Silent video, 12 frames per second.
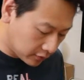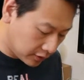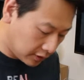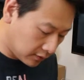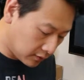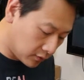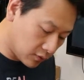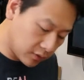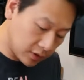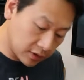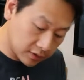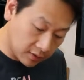you need to do
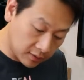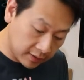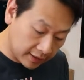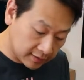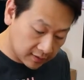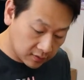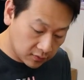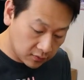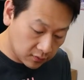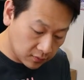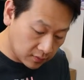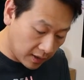is connect it
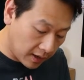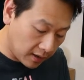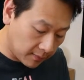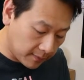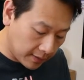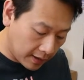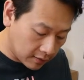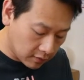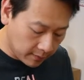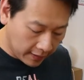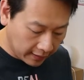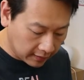to a
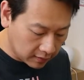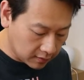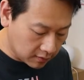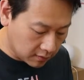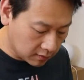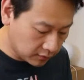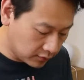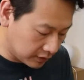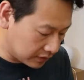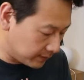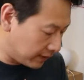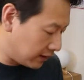power bank or
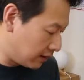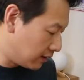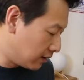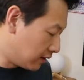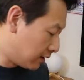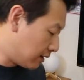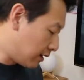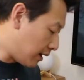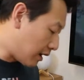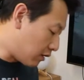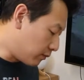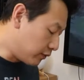USB
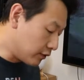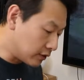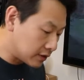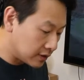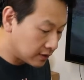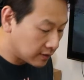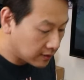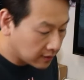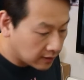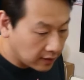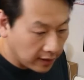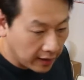output.
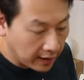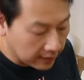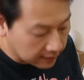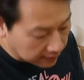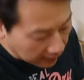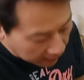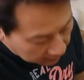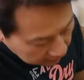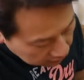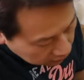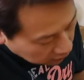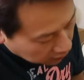And
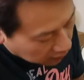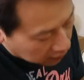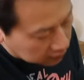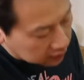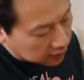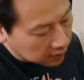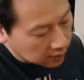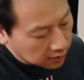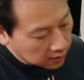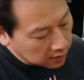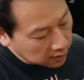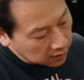then you got
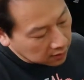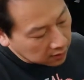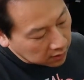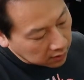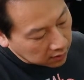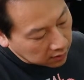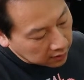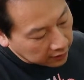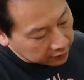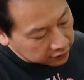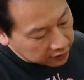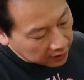
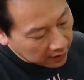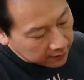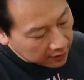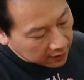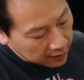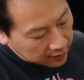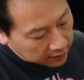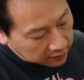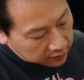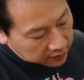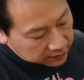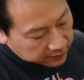
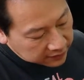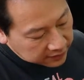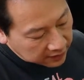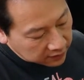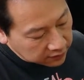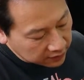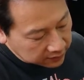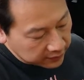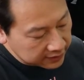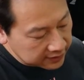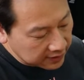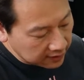HDMI, USB-C,
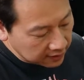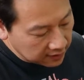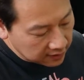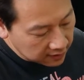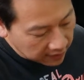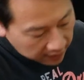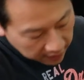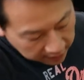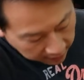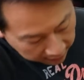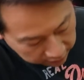USB-C, and I